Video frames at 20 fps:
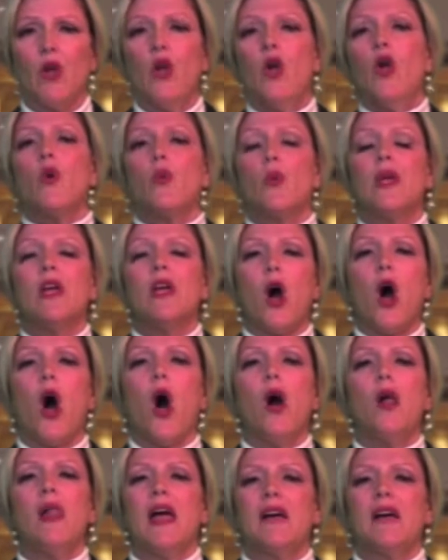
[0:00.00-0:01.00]
We
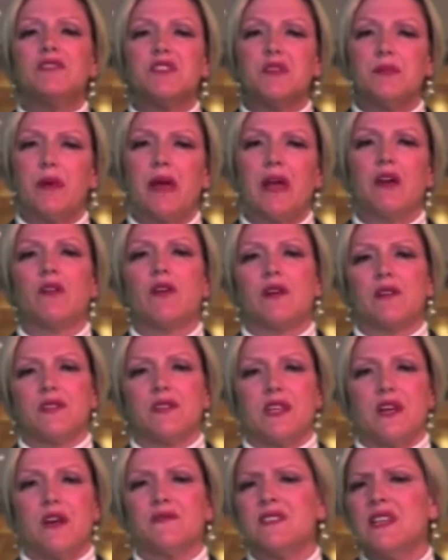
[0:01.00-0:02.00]
all have to better
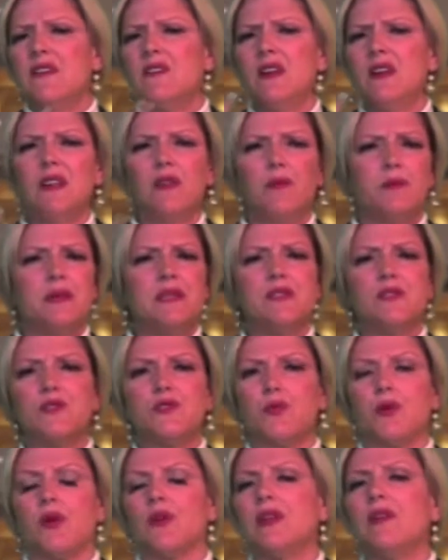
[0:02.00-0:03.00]
ourselves, even in the business
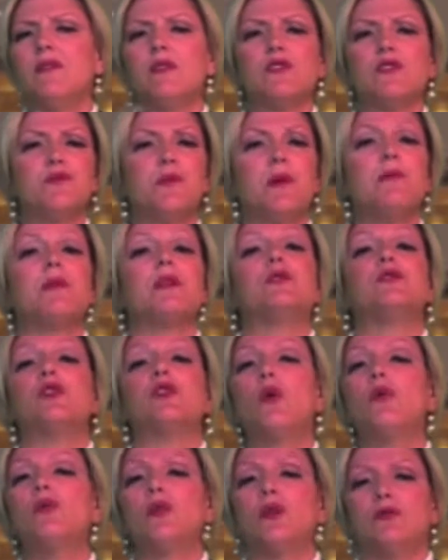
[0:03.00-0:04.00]
world, even those people that
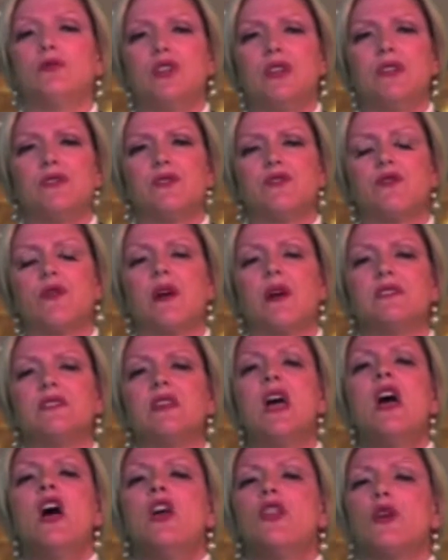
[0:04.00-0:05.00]
don't know Jesus Christ.
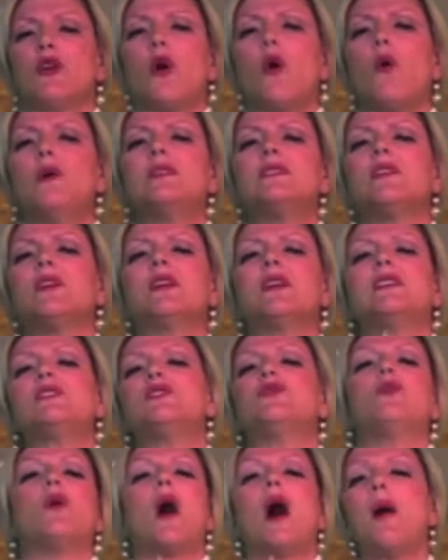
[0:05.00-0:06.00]
They're always looking
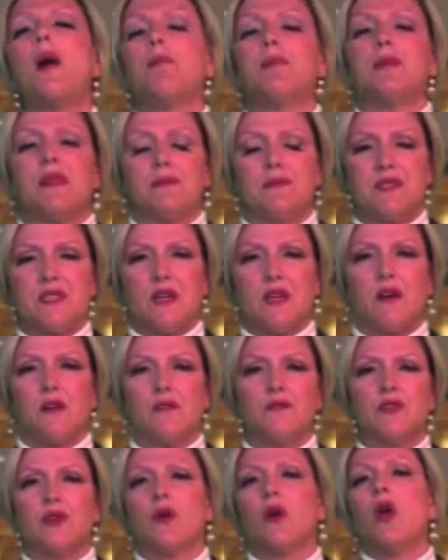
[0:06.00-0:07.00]
to up
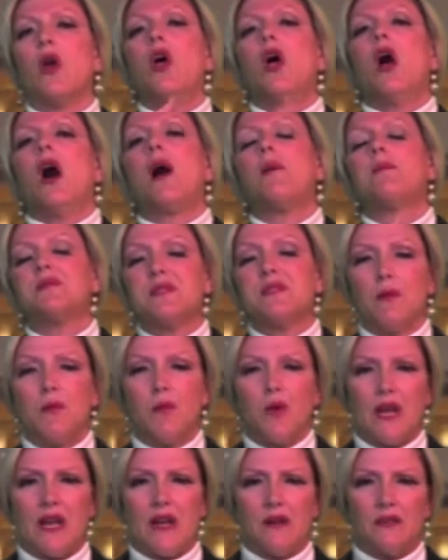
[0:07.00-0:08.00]
themselves or up
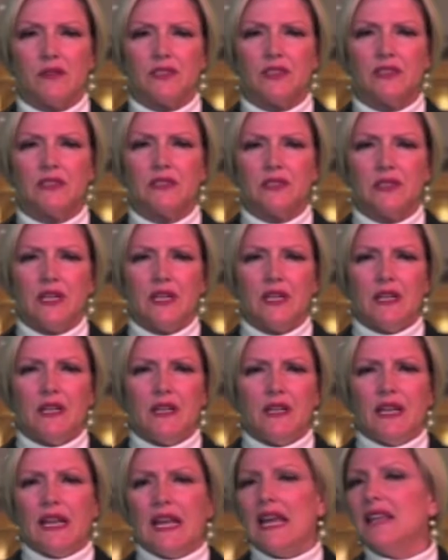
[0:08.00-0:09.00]
someone else.
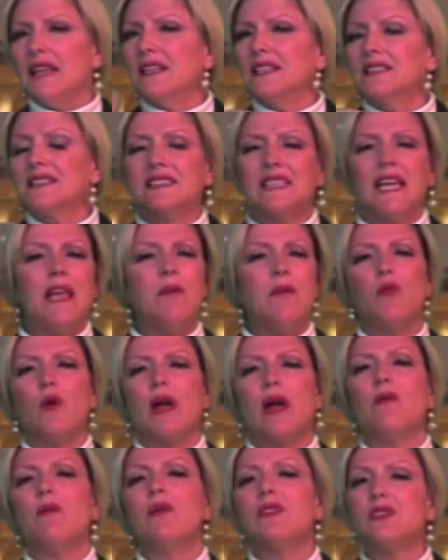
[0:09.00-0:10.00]
In the same
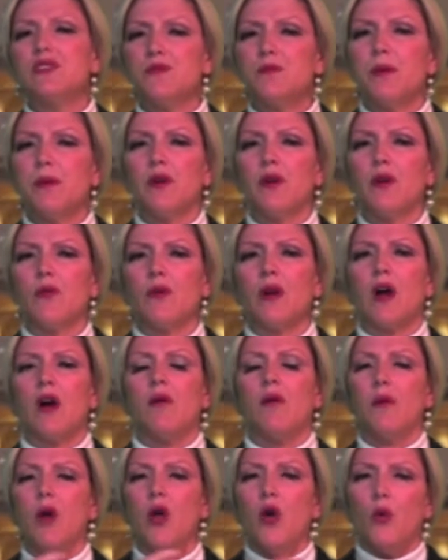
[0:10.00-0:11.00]
way with the spirit
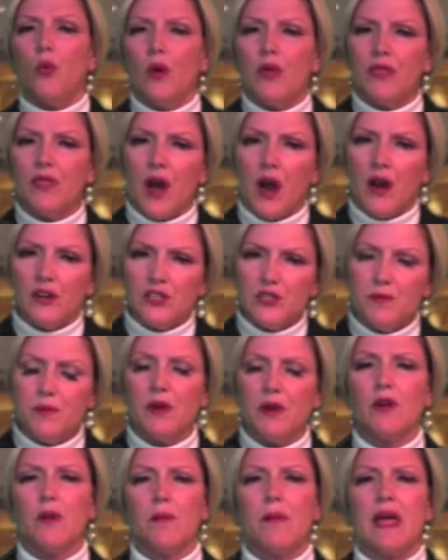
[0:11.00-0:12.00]
realm, with our
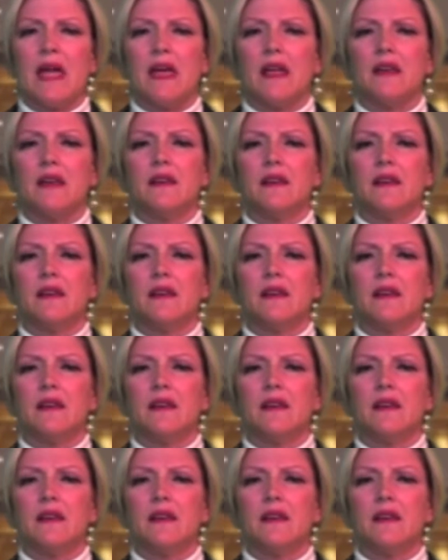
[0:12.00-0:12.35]
spirit man.